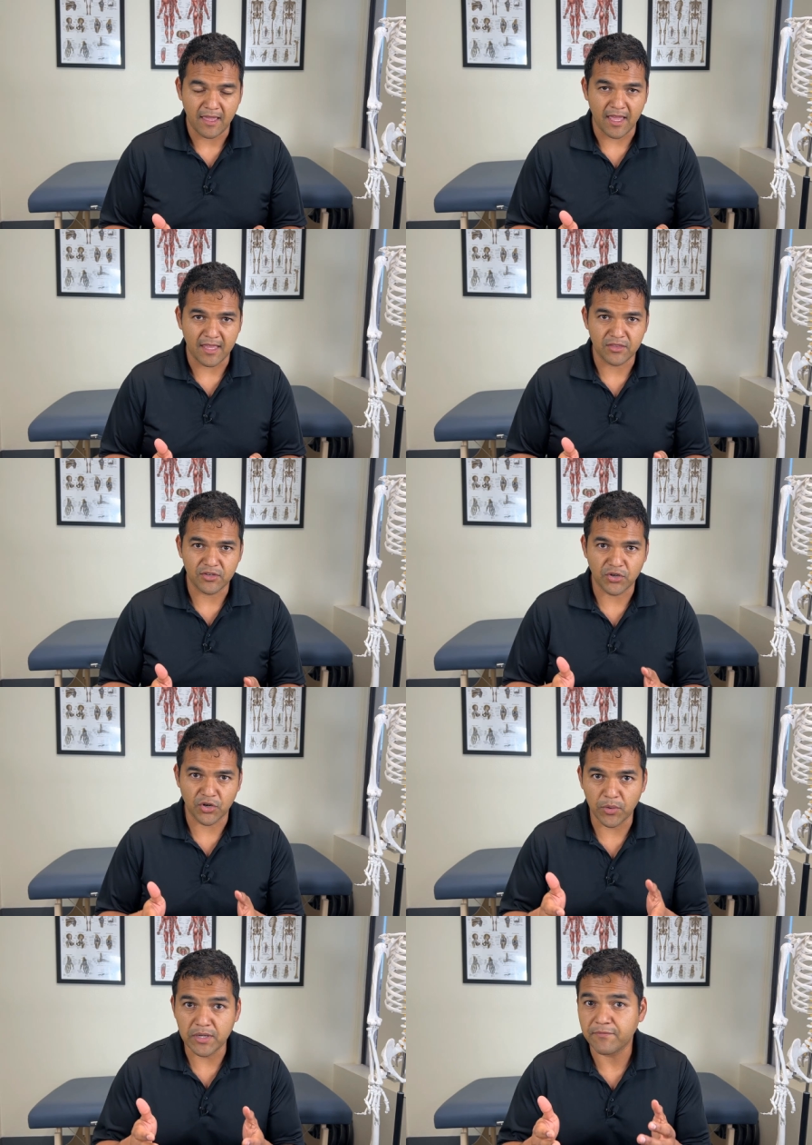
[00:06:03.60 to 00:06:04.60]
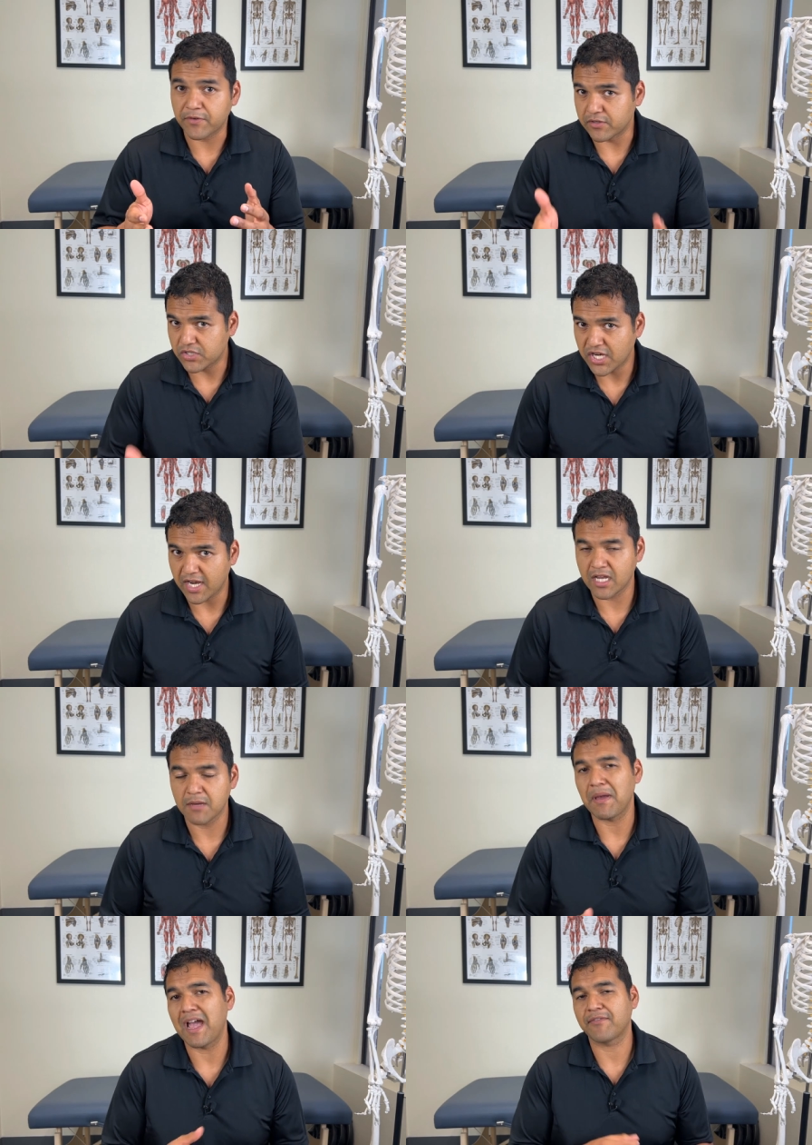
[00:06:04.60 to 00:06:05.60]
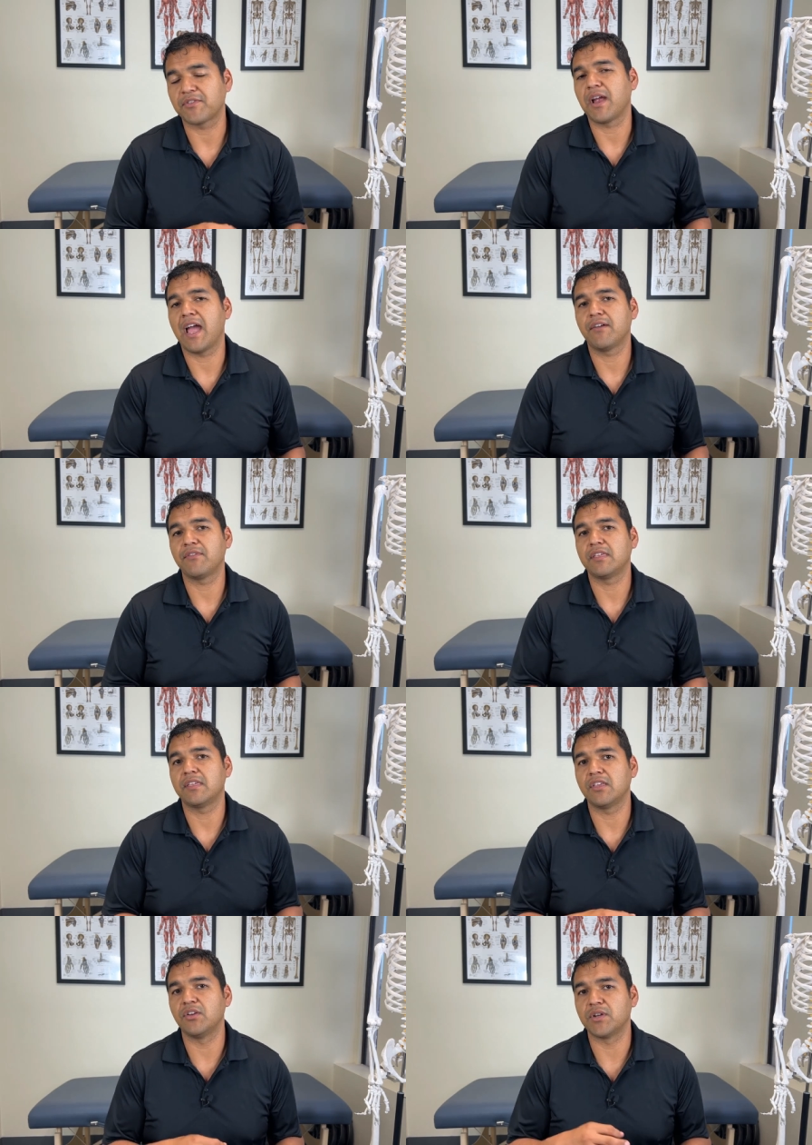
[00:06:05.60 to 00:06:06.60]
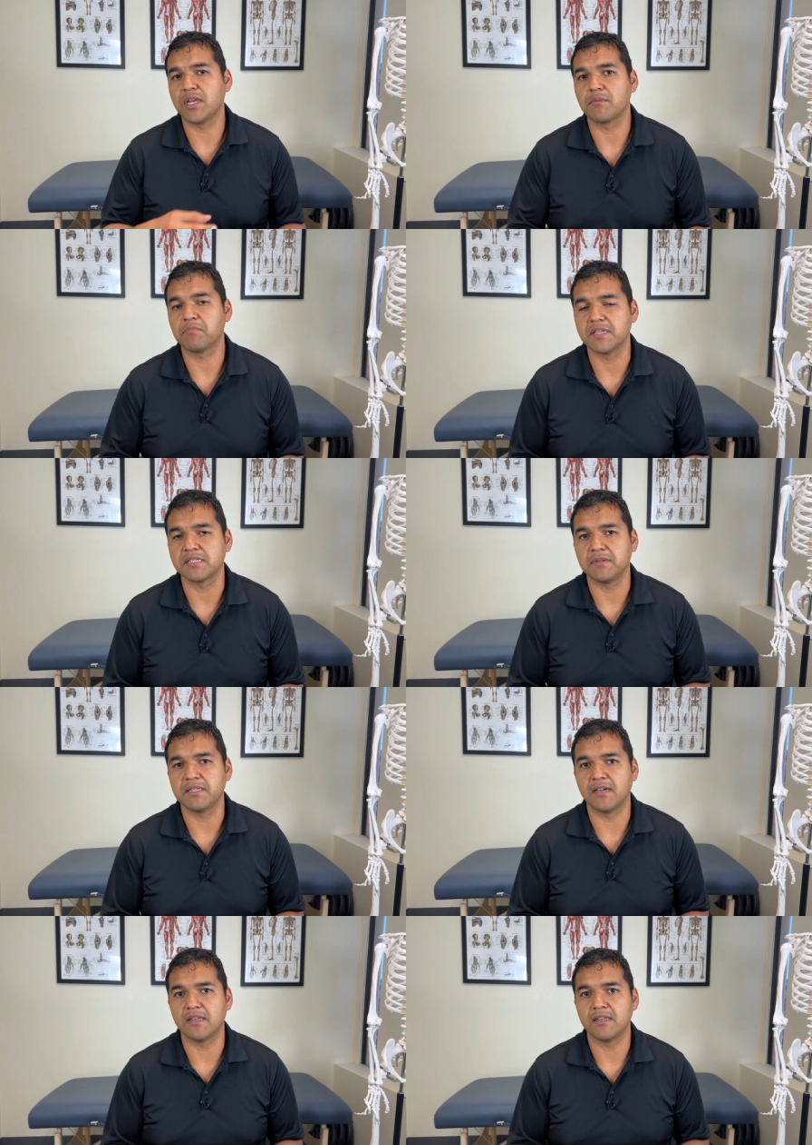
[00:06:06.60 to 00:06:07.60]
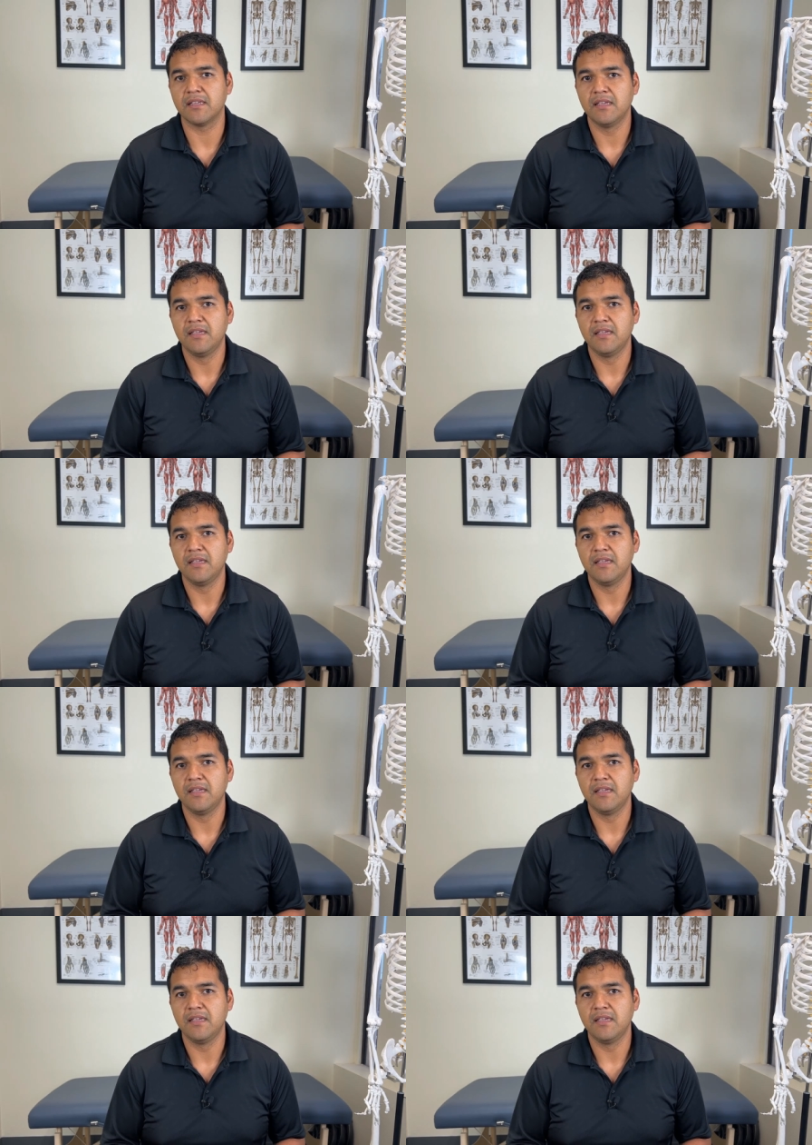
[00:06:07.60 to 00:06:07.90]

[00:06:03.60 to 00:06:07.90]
and you're going in for your checkup after having your knee replacement done,